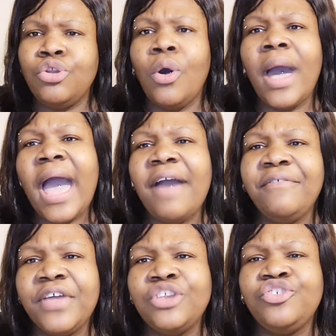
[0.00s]
not
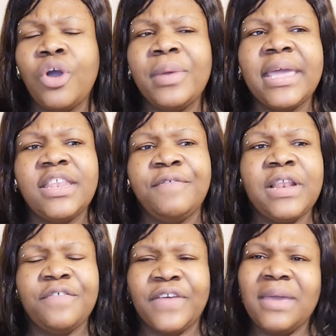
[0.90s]
having Joey in the
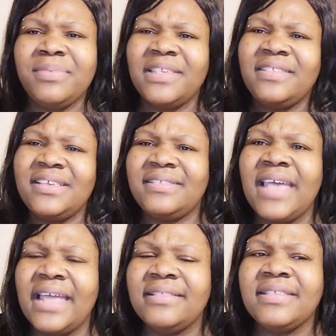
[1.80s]
villa for him to see
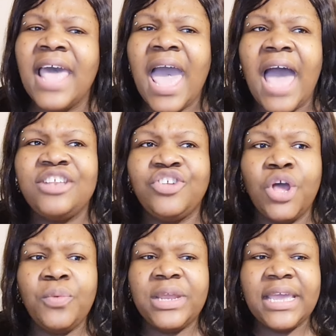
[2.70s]
sense. And you
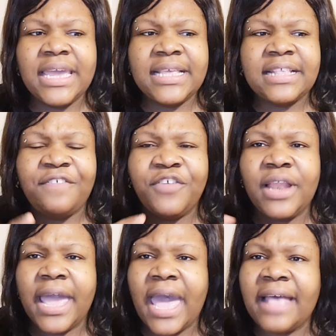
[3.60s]
know what it is? I feel
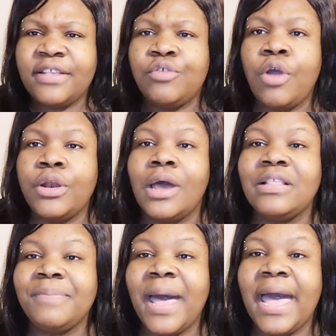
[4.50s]
like as a
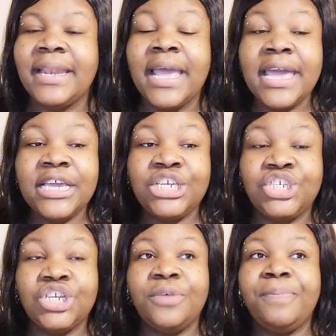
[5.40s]
grown-ass man, he
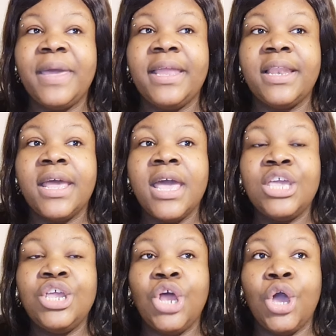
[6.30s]
should have been,
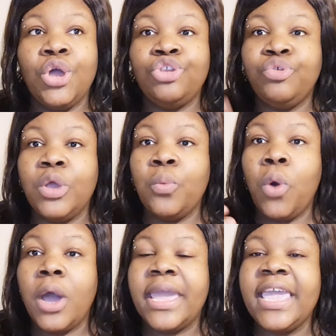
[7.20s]
you know, doing
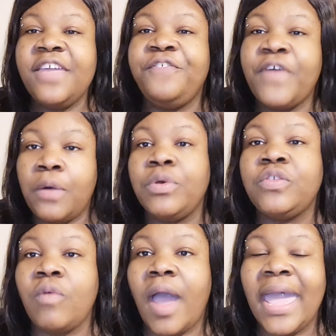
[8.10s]
what he felt
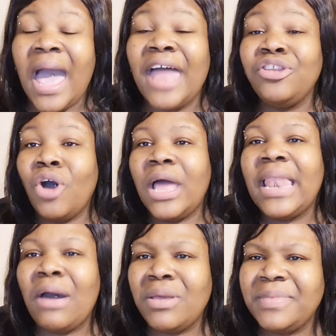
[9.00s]
was right and not
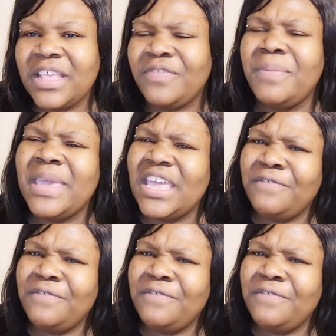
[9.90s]
allow himself to be